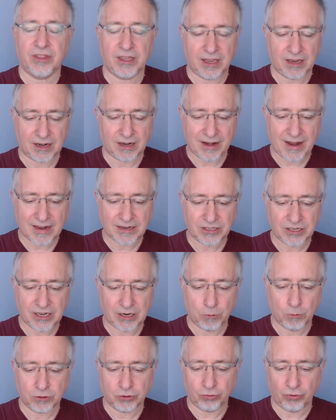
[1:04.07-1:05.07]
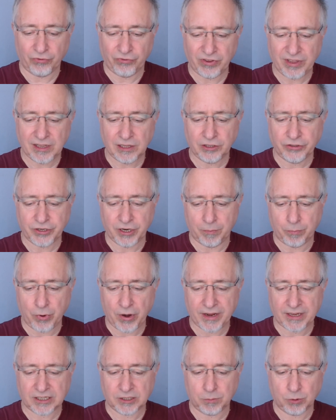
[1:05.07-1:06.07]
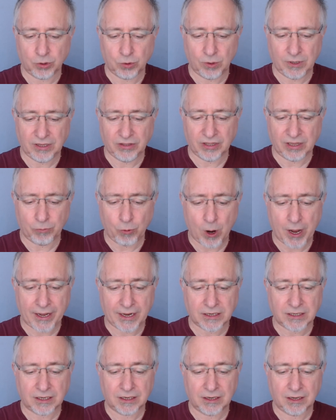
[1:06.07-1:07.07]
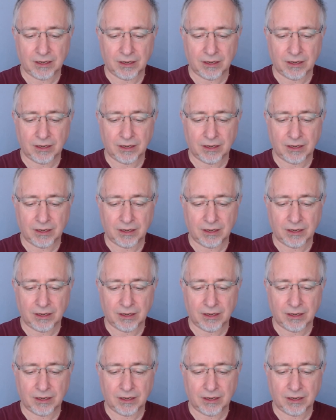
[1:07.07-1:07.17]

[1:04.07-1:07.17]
the Atlantic was revealed in breaks between the white.